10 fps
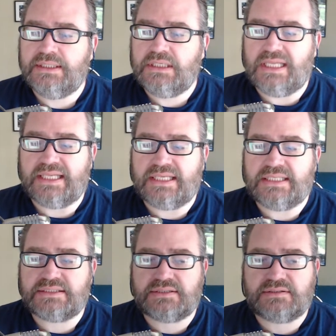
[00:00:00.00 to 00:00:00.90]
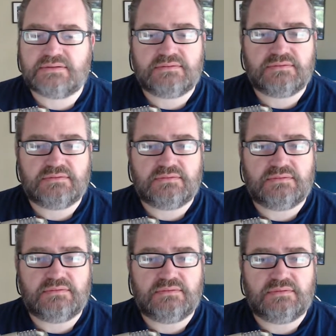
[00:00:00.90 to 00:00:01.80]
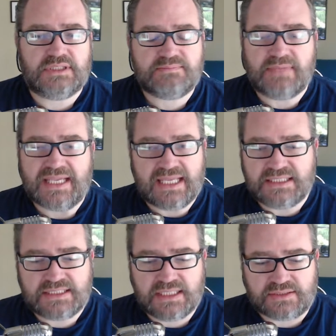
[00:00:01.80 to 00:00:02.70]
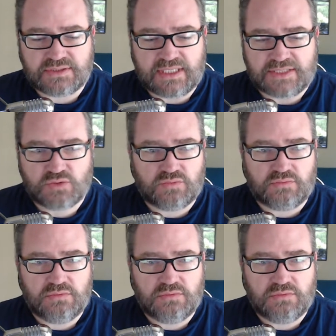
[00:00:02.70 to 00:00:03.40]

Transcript: Like, it's, doesn't make any sense at all.